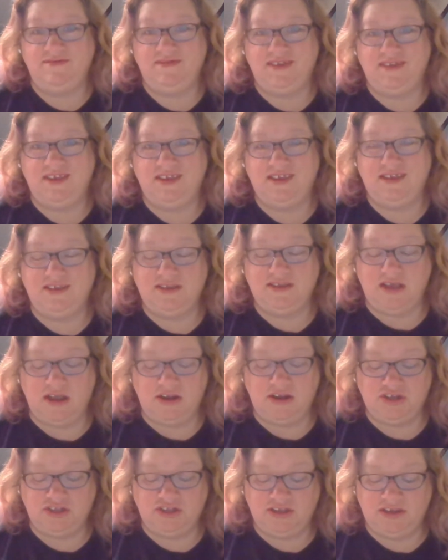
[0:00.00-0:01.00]
Yes,
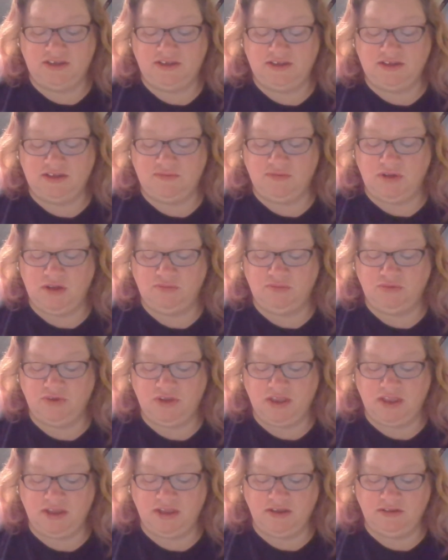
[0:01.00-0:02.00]
actually, said Mom,
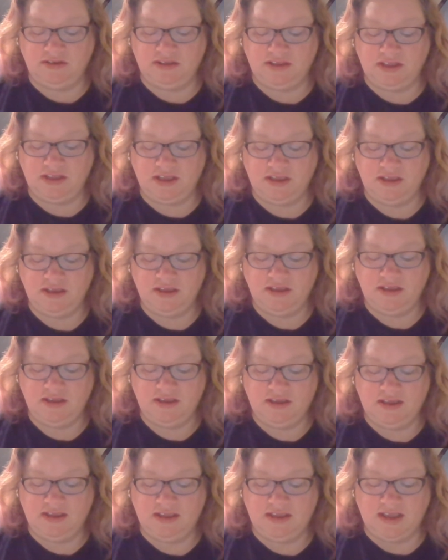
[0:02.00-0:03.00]
looking guiltily.
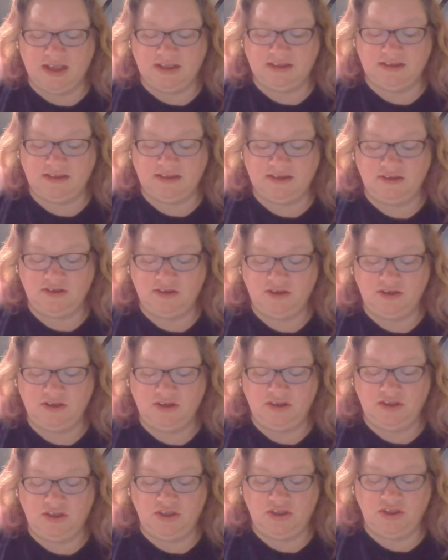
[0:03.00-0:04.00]
Yes.
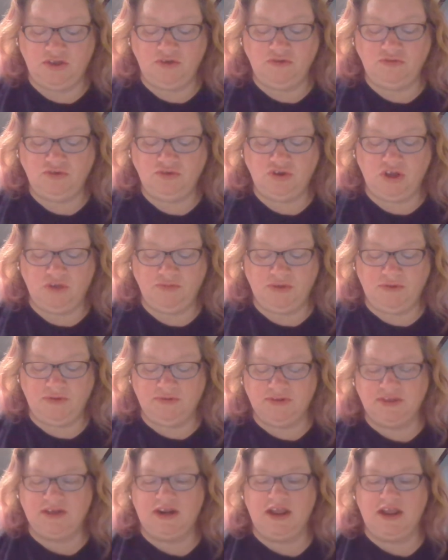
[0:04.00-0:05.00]
You told me it
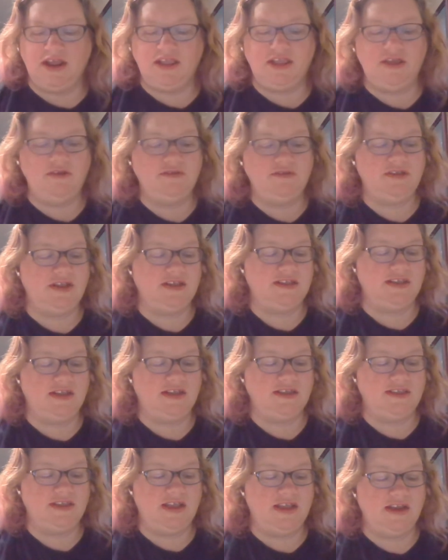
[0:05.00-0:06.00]
was an IQ test, I
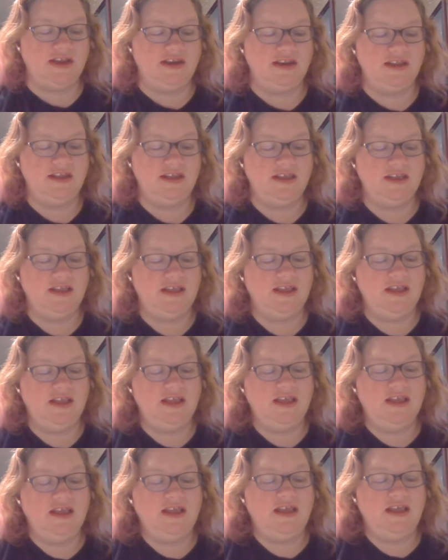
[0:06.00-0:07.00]
said.
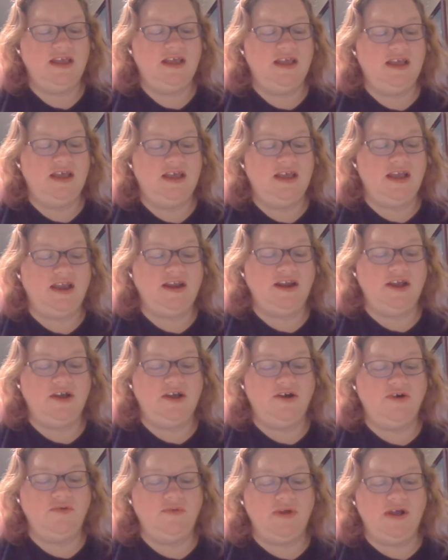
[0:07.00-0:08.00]
I
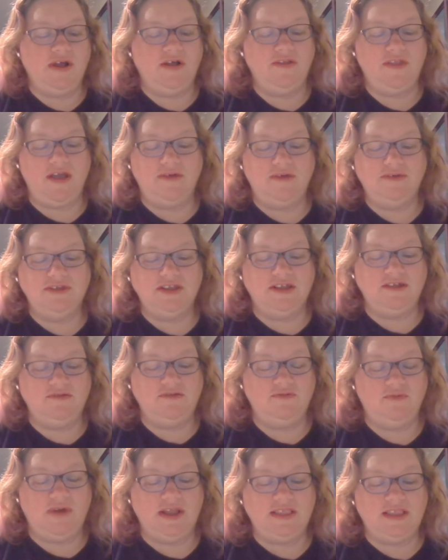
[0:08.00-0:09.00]
know. Well, that was a
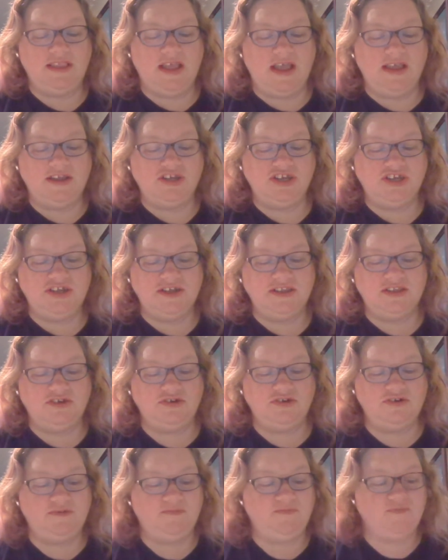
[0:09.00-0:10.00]
white lie, she
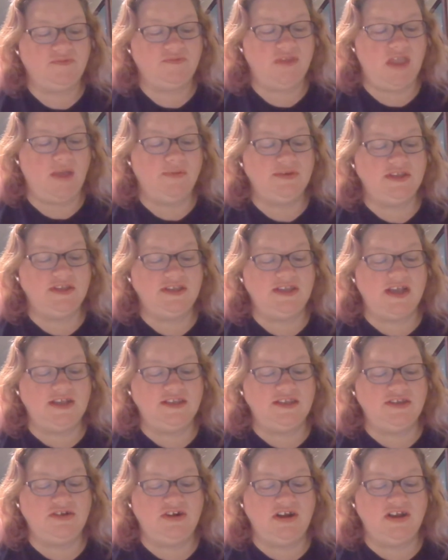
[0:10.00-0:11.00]
answered. It was a
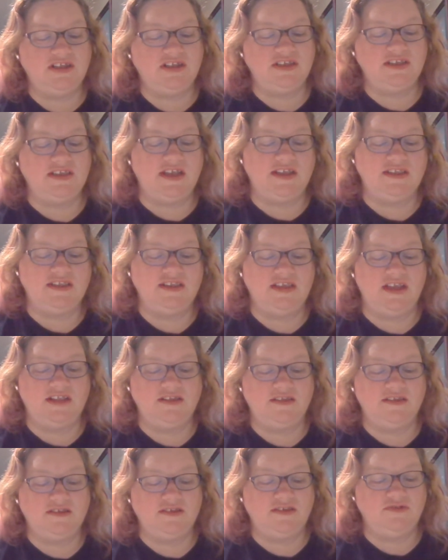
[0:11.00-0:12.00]
test you needed to take to get
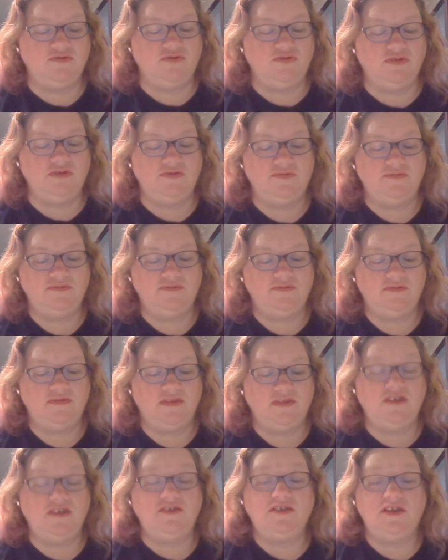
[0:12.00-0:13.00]
into the school.
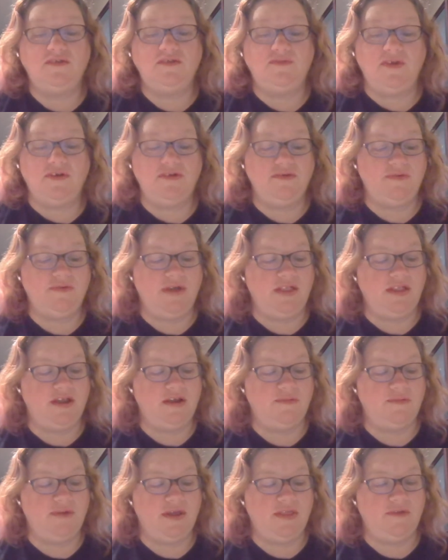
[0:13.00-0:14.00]
You did very well on
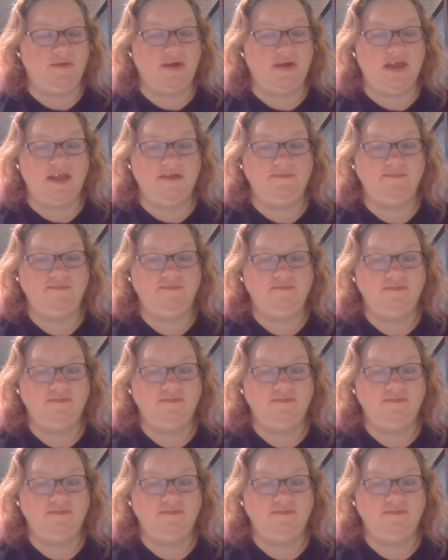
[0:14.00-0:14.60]
it, by the way.